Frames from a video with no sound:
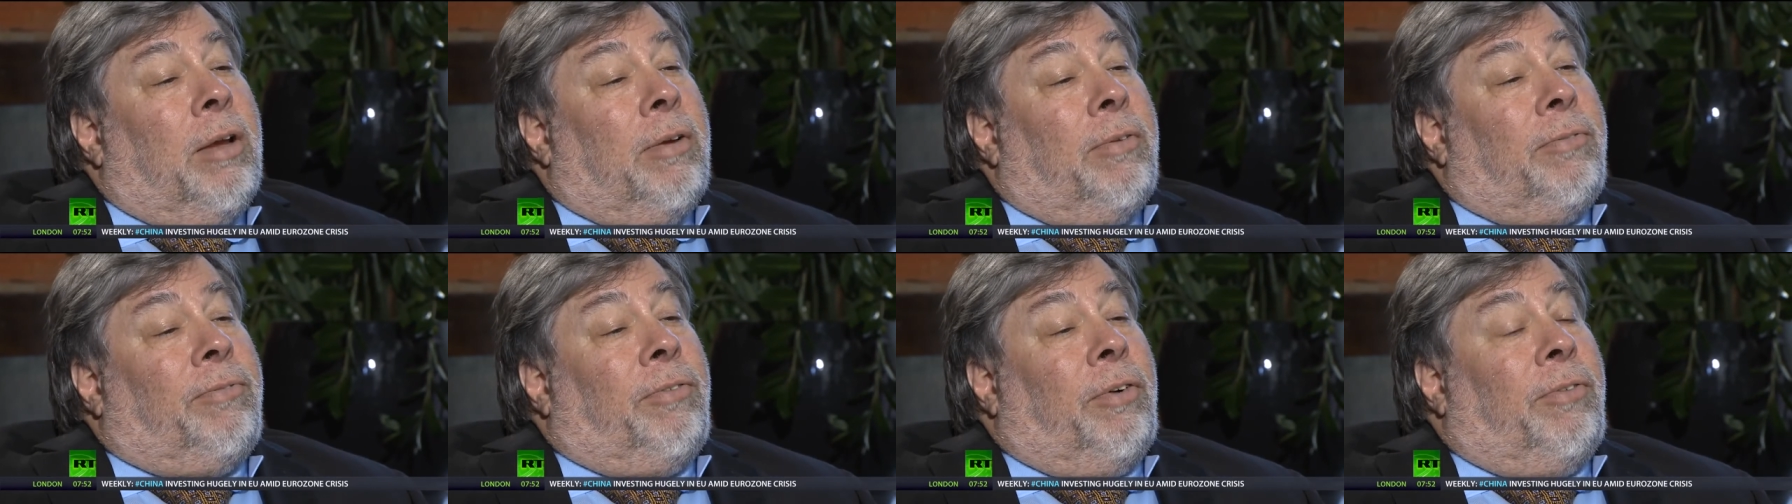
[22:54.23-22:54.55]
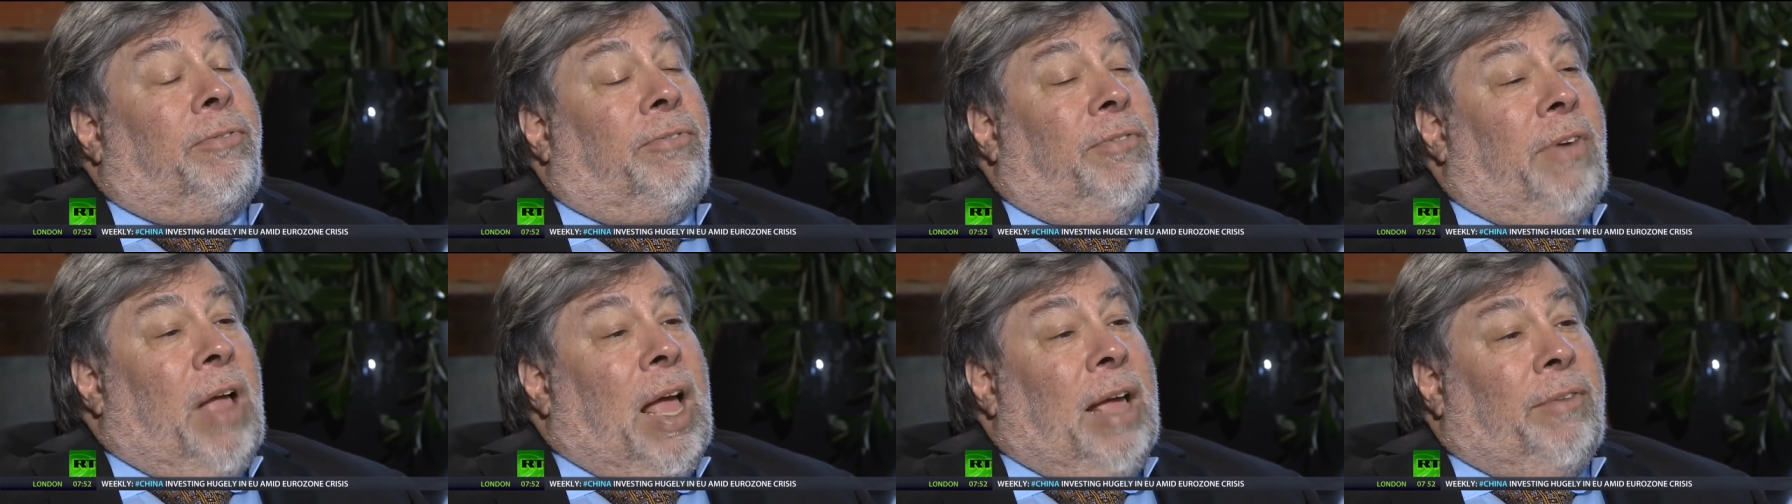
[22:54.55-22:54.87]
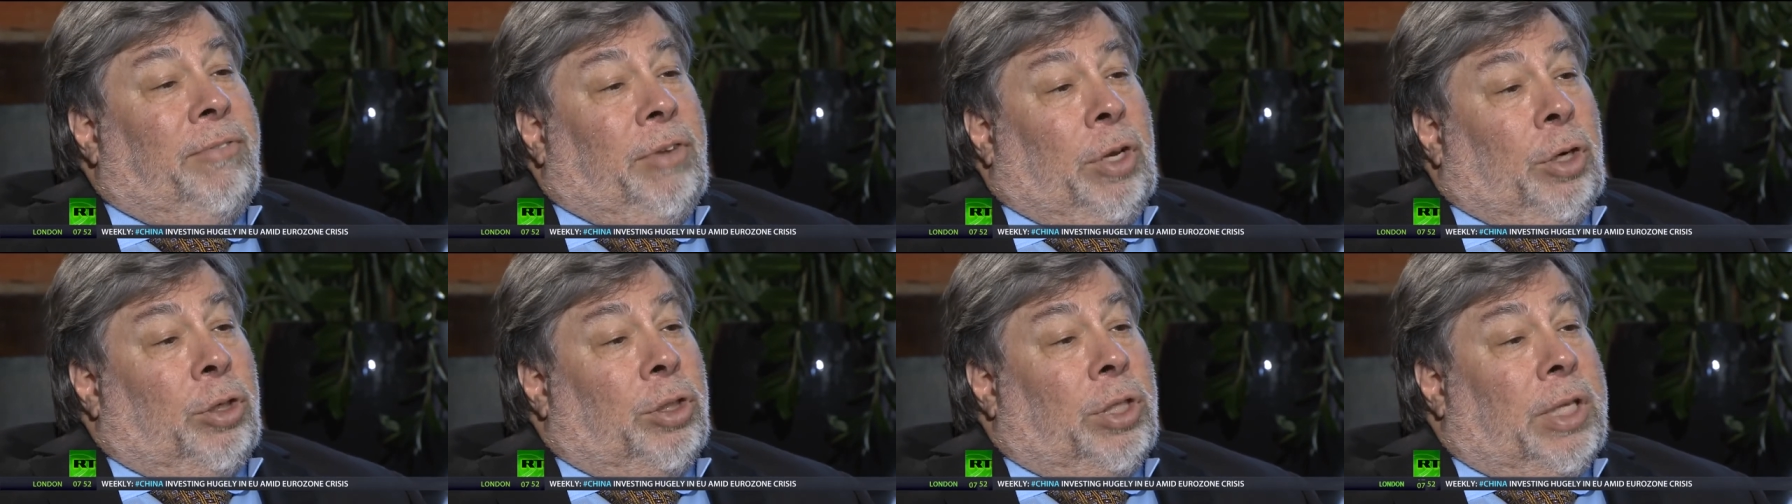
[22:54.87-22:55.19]
for
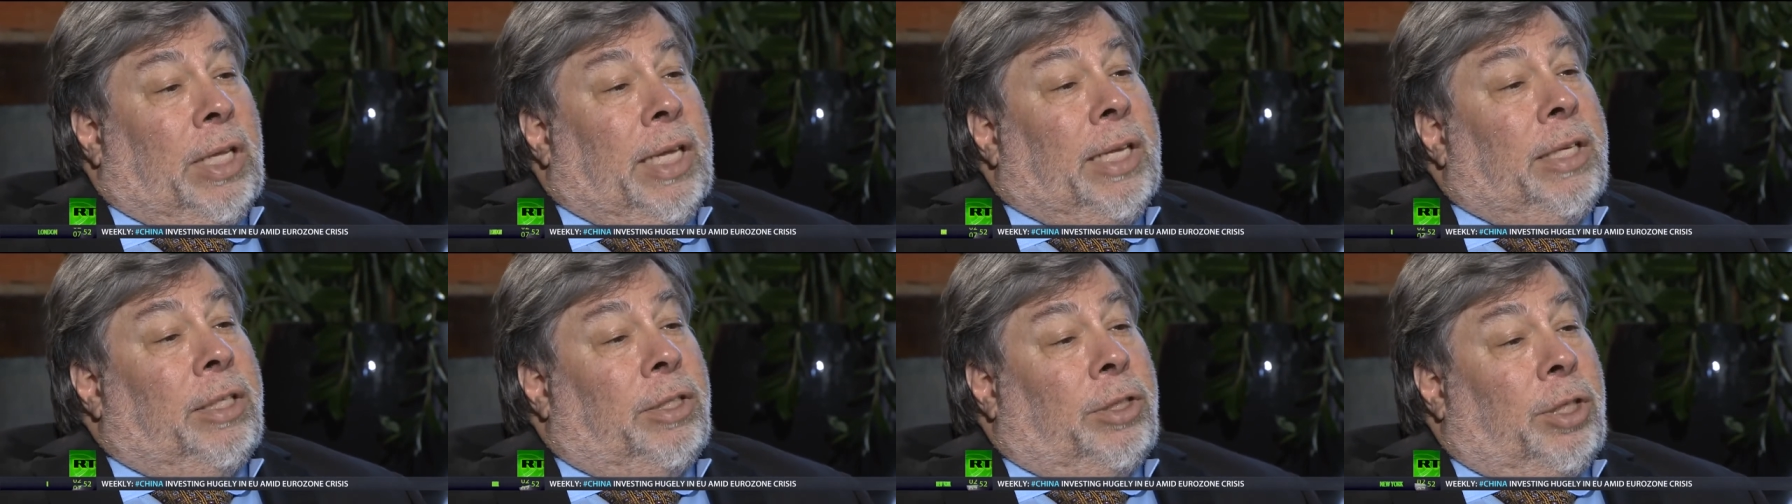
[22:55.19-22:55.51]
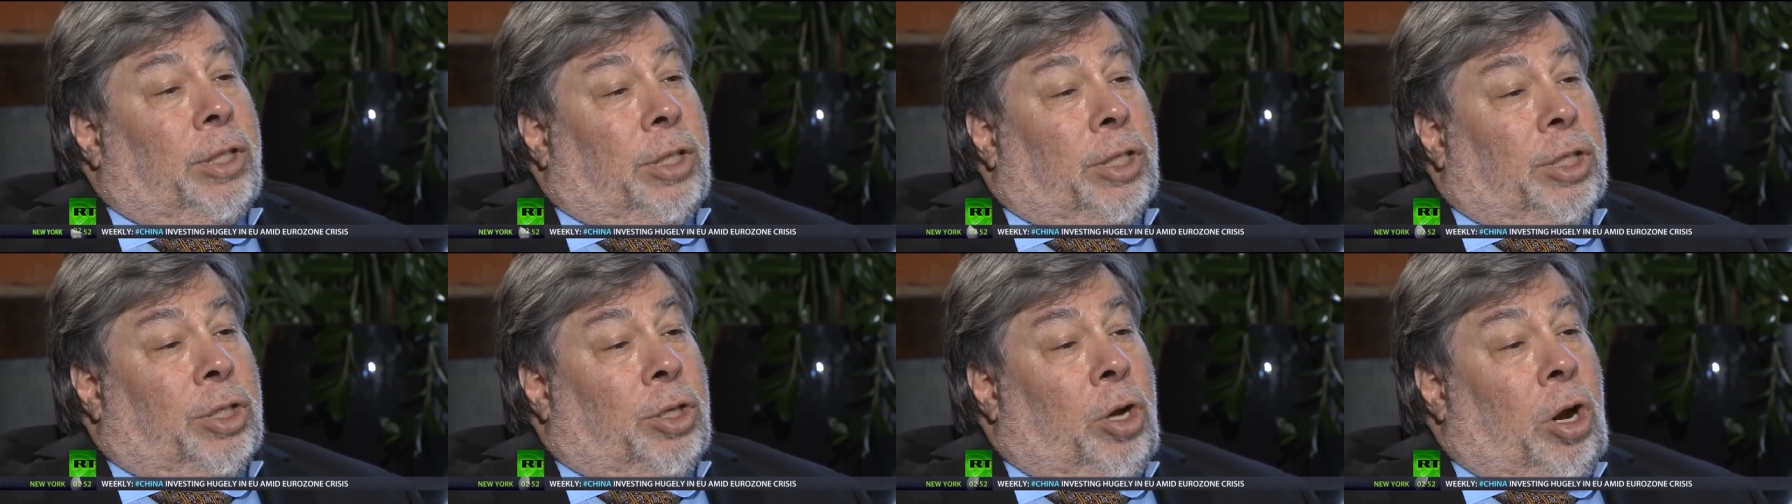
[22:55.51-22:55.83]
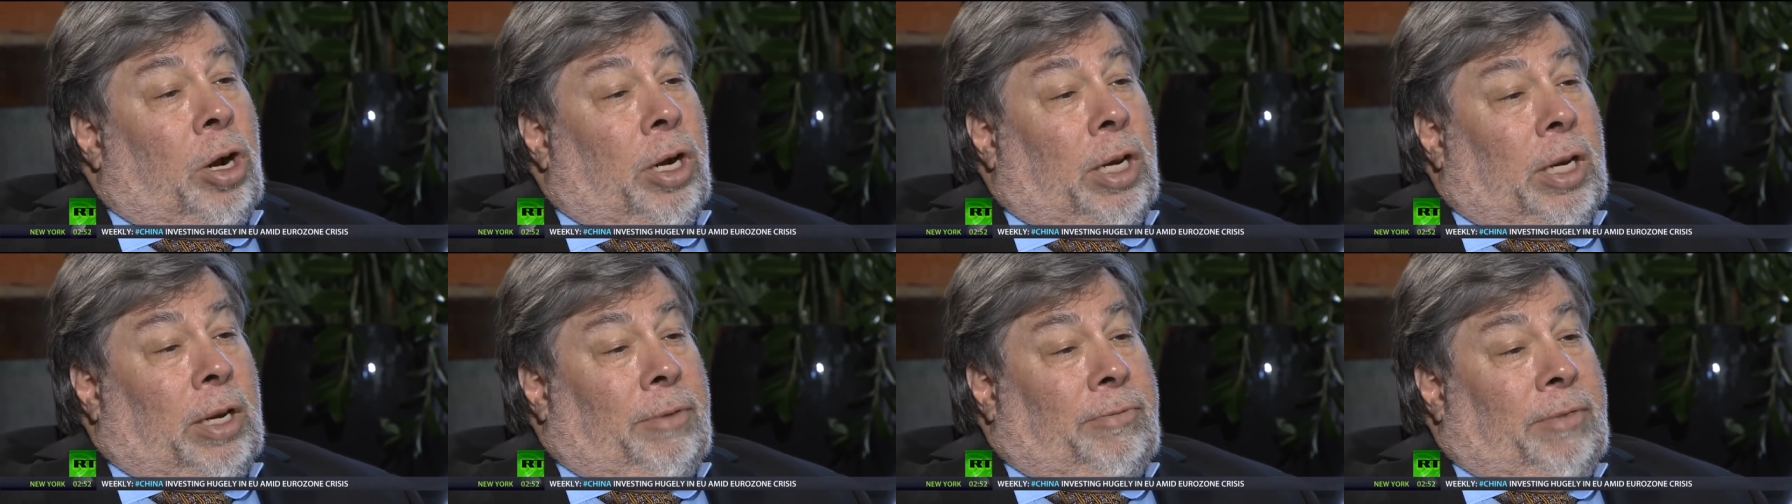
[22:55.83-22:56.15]
5 years leading to the
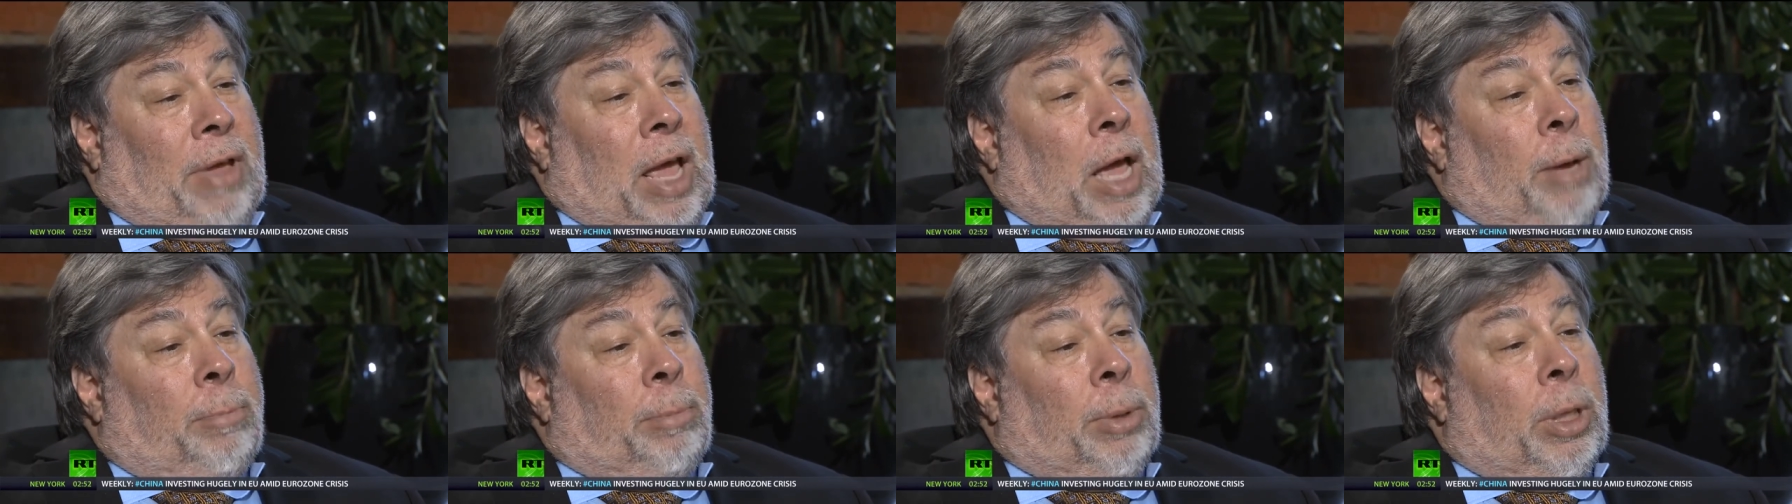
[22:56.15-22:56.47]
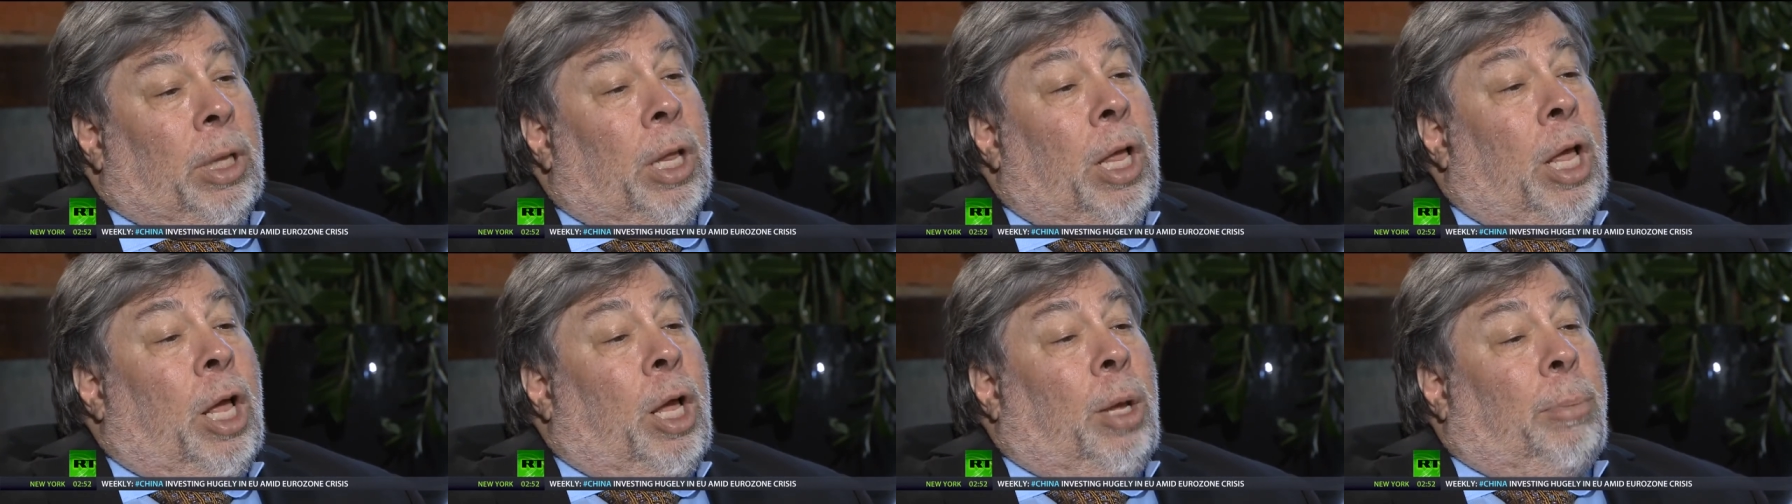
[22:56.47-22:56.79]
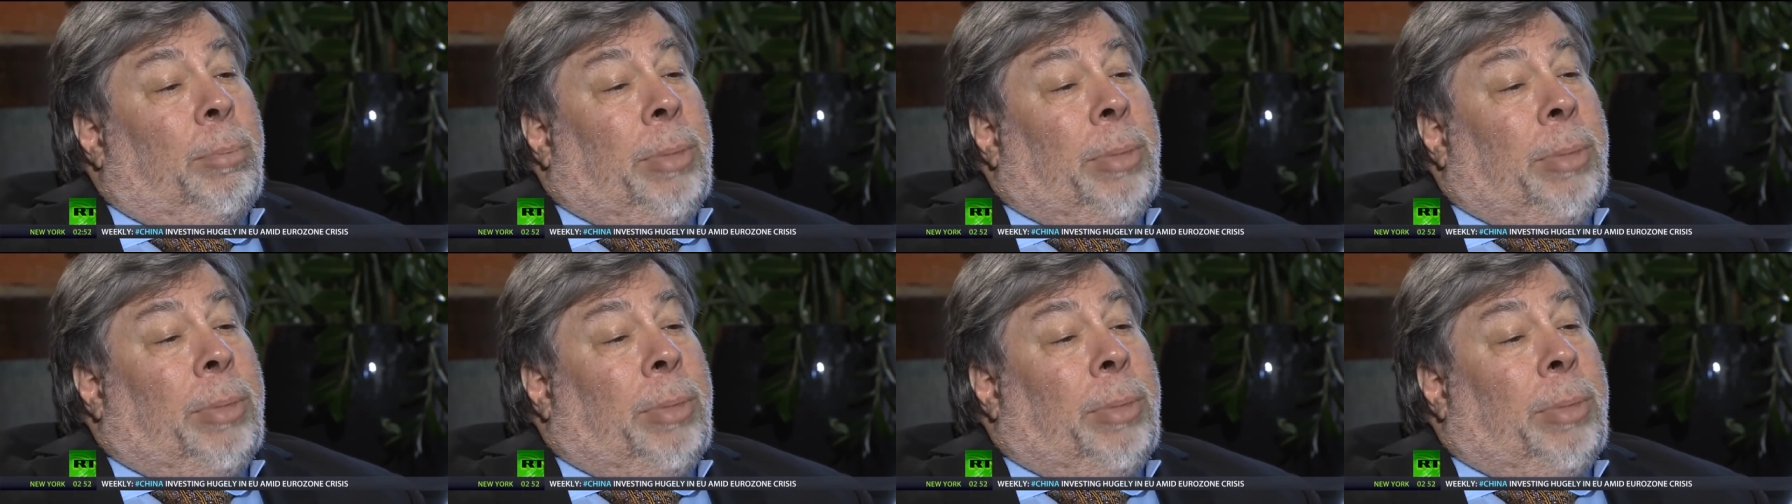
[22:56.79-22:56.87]
starting of Apple.